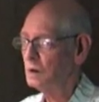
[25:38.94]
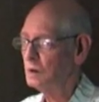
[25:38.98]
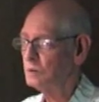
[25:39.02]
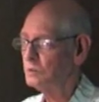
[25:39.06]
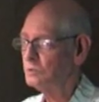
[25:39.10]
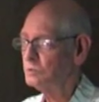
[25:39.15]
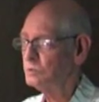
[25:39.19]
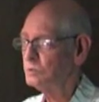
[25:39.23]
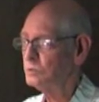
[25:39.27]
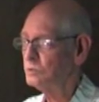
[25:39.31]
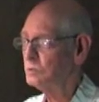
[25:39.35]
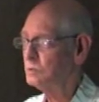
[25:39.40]

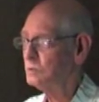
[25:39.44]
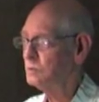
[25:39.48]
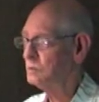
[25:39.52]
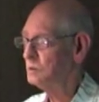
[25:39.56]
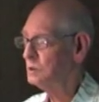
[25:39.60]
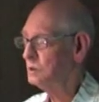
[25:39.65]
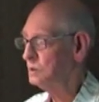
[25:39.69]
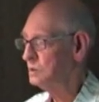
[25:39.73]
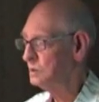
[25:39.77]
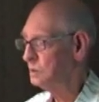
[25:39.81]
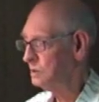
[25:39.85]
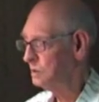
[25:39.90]
She said, "Well,
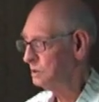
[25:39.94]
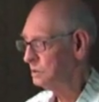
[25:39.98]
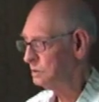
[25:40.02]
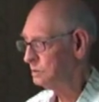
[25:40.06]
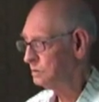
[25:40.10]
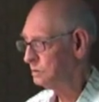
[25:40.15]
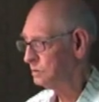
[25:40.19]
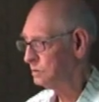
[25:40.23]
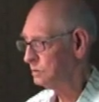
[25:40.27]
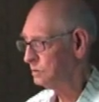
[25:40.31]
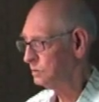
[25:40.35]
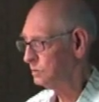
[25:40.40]
you need
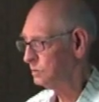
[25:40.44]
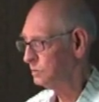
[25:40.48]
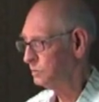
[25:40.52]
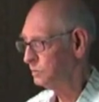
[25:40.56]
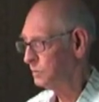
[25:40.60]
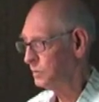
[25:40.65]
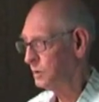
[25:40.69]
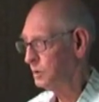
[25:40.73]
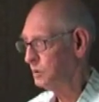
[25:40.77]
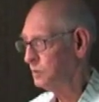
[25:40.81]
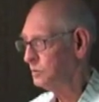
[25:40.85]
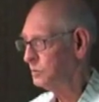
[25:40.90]
to.
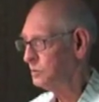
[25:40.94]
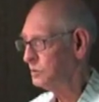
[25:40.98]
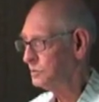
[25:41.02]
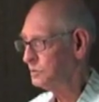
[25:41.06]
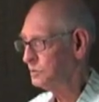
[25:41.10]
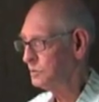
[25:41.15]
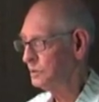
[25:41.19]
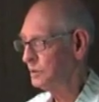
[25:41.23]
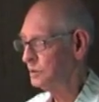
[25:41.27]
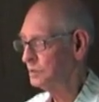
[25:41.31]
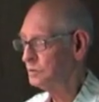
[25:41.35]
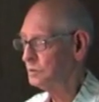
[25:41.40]
People's
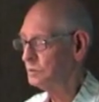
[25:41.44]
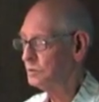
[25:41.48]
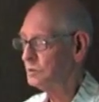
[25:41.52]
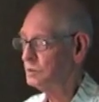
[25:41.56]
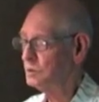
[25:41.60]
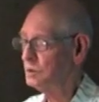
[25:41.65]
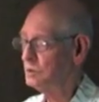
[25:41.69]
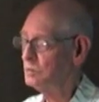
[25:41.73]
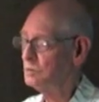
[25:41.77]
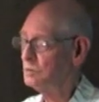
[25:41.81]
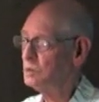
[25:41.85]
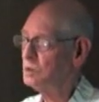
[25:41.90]

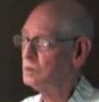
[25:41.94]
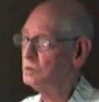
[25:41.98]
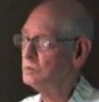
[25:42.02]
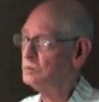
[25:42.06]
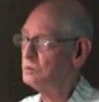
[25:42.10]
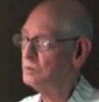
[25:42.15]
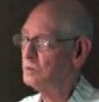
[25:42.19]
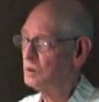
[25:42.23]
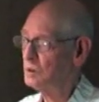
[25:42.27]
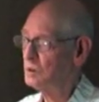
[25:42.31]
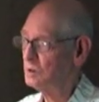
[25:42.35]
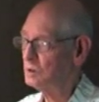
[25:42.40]
sensitivity
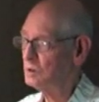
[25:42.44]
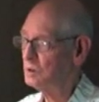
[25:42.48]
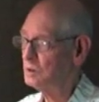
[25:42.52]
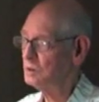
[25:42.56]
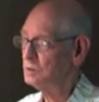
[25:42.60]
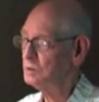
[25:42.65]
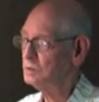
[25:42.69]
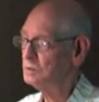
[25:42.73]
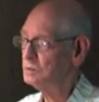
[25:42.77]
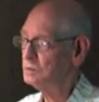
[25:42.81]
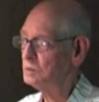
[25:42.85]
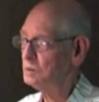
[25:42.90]

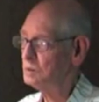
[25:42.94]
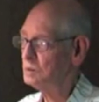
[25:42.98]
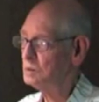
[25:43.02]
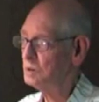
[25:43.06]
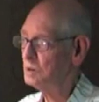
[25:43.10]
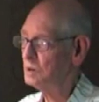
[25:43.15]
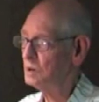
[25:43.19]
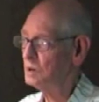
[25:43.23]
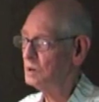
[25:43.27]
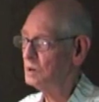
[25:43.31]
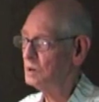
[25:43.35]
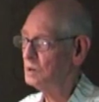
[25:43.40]
varies,
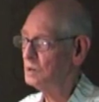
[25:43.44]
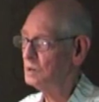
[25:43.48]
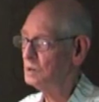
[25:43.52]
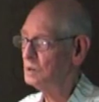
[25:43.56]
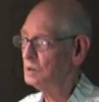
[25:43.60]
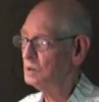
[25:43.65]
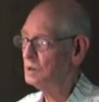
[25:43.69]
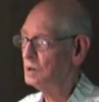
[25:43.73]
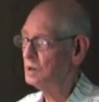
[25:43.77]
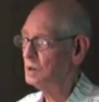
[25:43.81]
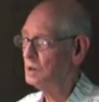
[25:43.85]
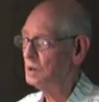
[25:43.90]

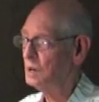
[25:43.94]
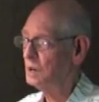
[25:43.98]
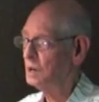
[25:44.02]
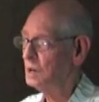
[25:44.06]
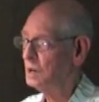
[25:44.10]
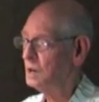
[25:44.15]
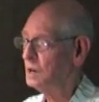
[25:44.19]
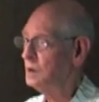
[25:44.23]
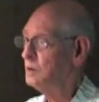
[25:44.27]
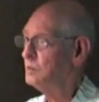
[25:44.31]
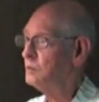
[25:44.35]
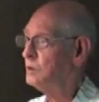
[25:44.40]
and
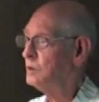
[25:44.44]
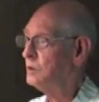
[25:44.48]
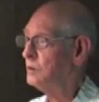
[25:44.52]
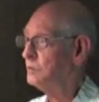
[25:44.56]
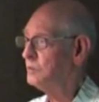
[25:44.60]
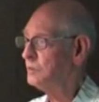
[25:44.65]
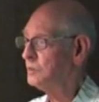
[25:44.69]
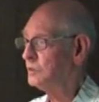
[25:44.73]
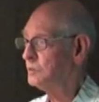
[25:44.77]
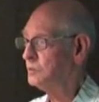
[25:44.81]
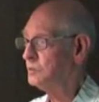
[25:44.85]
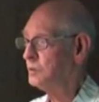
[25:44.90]
even
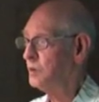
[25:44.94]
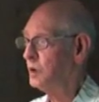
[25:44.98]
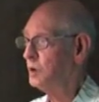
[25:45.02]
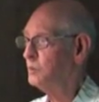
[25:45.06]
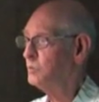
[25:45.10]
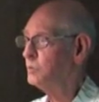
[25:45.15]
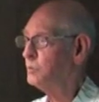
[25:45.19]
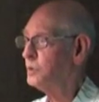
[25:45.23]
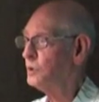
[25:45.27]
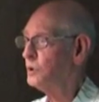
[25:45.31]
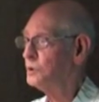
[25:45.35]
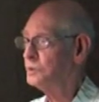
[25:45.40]
if the same
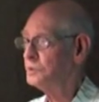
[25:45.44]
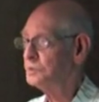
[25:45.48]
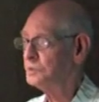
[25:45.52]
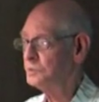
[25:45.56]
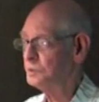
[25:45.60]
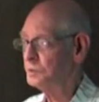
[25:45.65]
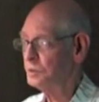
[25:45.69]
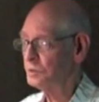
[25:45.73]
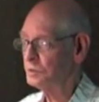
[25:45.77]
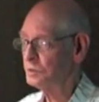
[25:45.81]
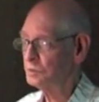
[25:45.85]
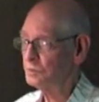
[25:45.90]

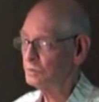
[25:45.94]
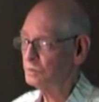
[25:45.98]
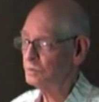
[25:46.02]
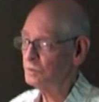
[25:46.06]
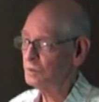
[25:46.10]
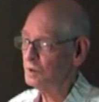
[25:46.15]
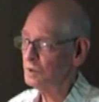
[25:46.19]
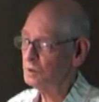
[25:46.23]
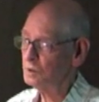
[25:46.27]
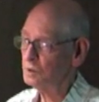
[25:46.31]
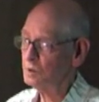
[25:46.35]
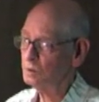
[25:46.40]
person isn't
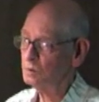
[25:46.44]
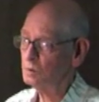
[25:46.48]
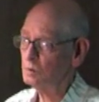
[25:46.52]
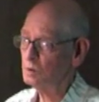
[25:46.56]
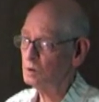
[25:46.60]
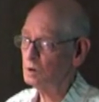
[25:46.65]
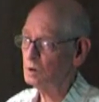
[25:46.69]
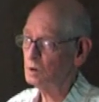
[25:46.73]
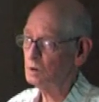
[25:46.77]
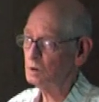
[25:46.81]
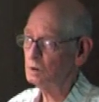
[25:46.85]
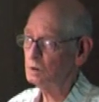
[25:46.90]
feeling
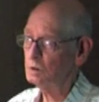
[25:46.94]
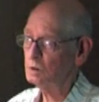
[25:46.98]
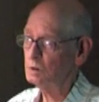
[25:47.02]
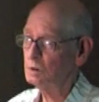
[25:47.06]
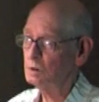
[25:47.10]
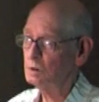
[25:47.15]
well,